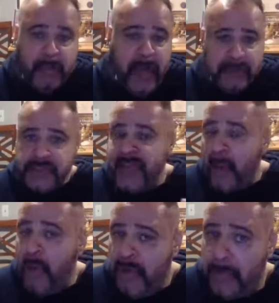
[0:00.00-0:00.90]
Now, you see
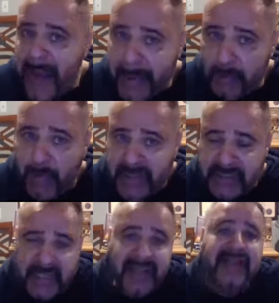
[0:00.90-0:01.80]
that word in the Bible, Great
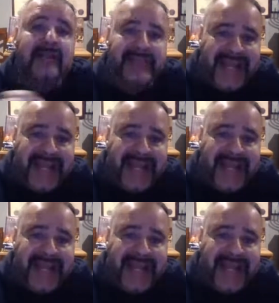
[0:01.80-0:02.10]
Sea?